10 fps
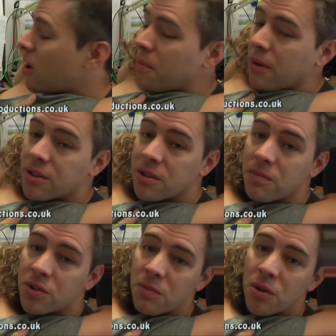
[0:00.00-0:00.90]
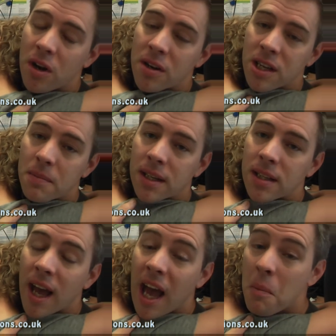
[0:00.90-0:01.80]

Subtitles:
Harper, some new guys coming in there.